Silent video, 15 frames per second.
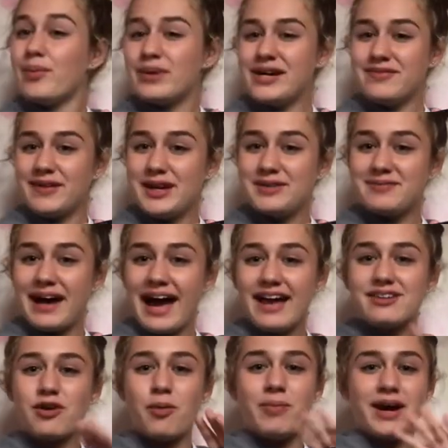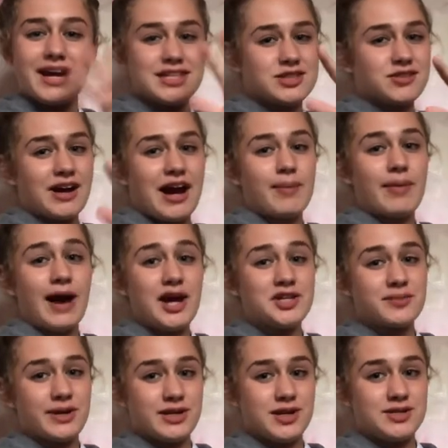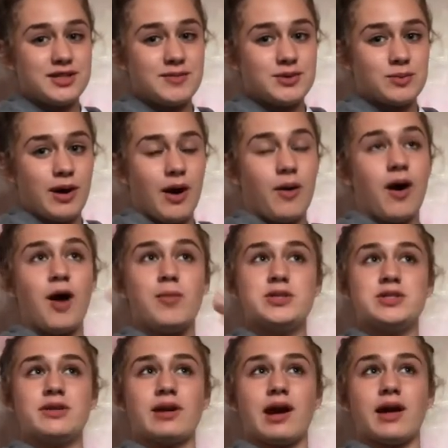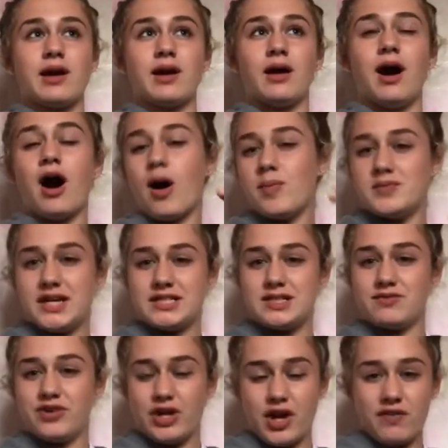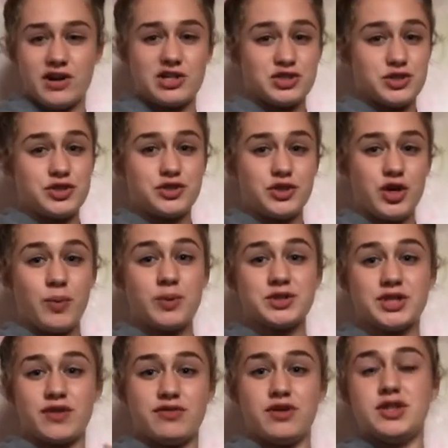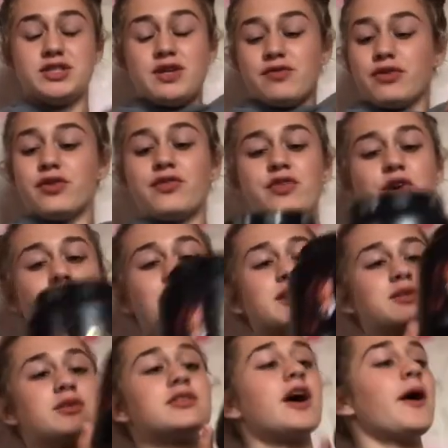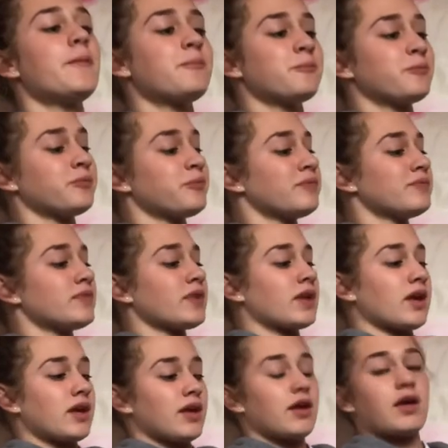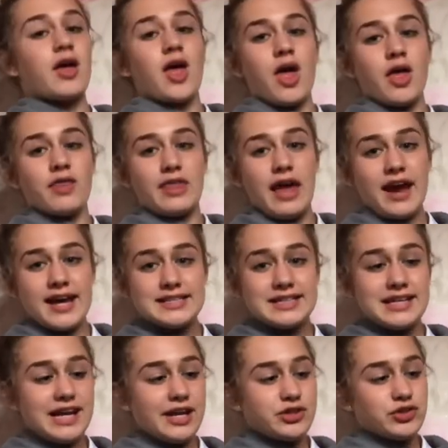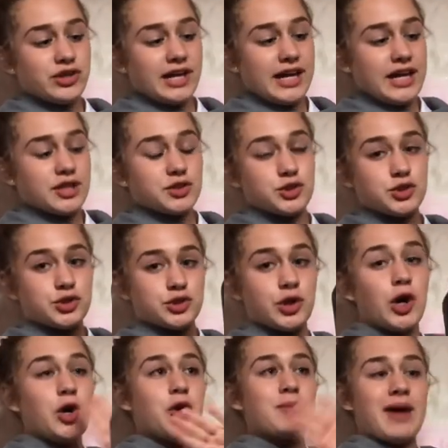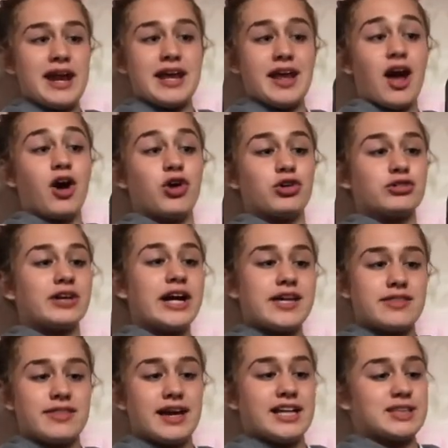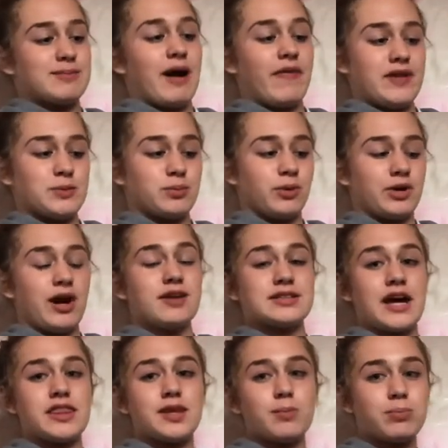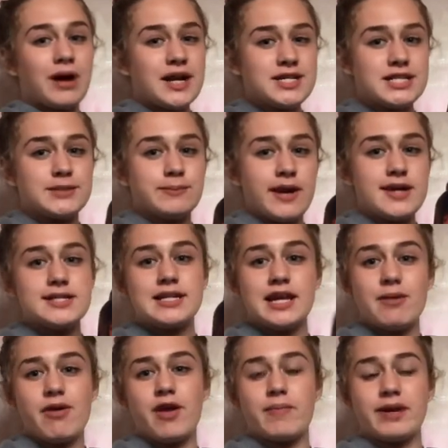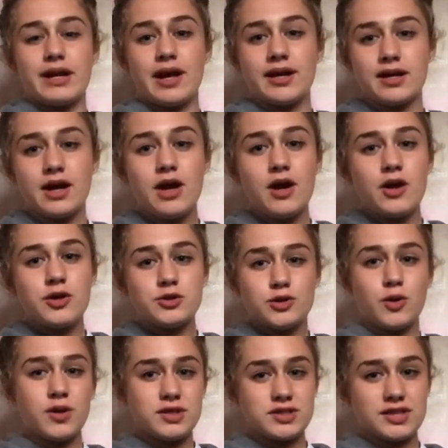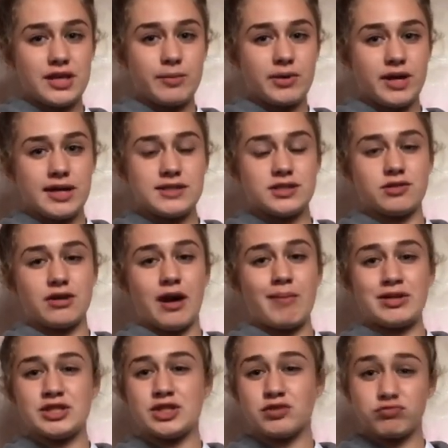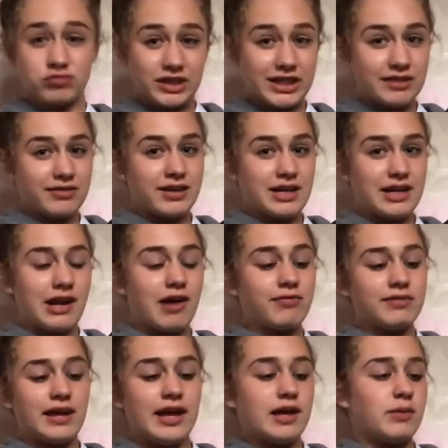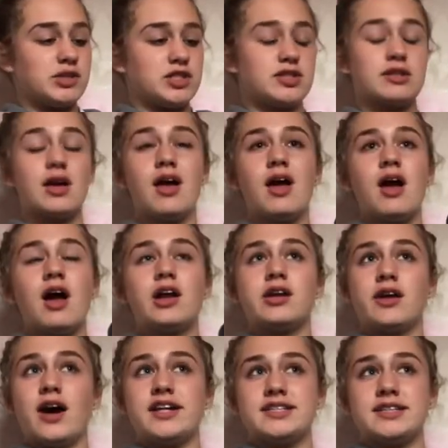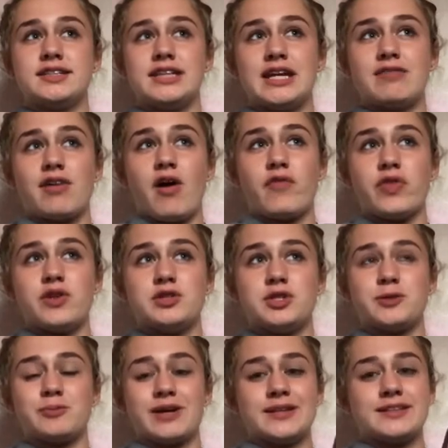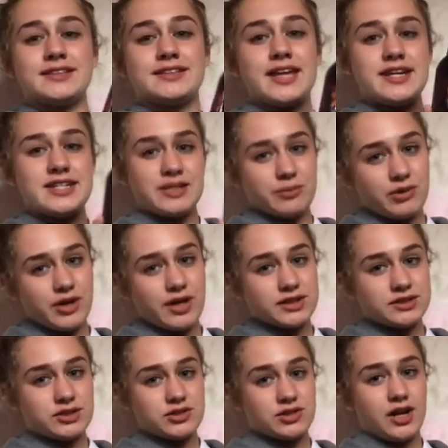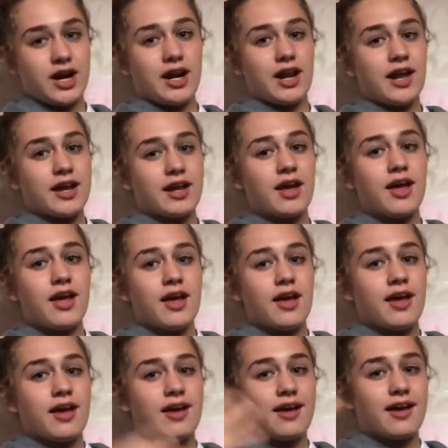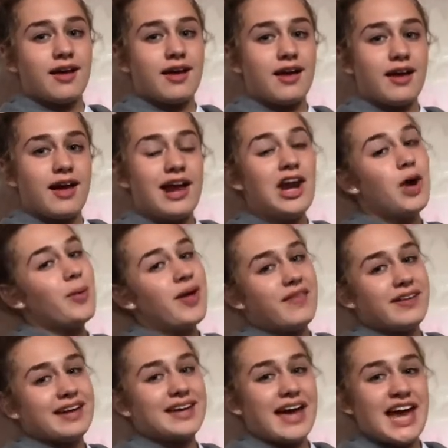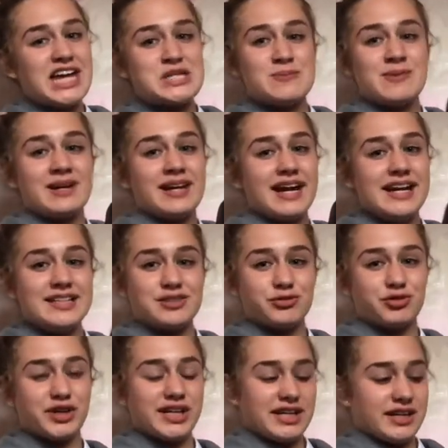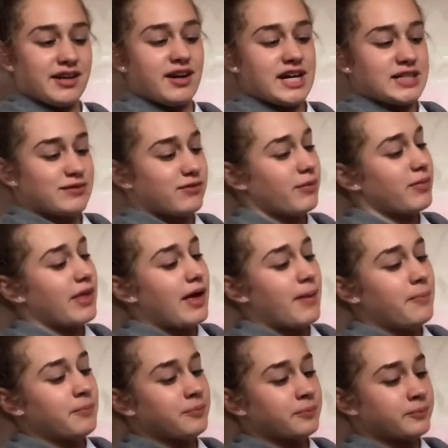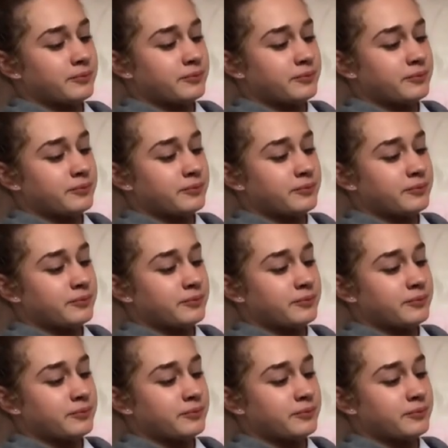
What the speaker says: my feedback on my Instagram and my YouTube as well. I'll be doing like an updated video version soon once I've used it for a few weeks or so. There is literally so many great things about this product, and the brand especially, when I've been like talking to them on Instagram, it's just really, really lovely, which is nice to see rather than just brands sending products to try. A little bit of engagement is really nice from them.